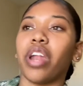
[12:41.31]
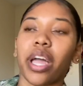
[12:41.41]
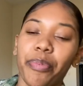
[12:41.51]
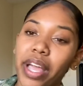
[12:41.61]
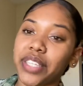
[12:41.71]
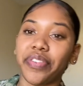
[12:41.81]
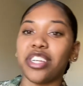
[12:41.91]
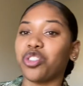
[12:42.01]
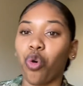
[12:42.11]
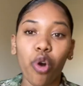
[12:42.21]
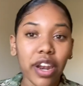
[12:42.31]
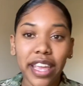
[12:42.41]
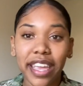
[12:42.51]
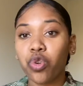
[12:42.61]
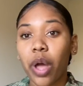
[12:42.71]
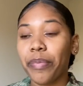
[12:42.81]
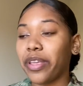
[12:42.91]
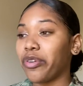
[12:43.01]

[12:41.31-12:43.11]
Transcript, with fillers: Like it pays for your schooling. I mean,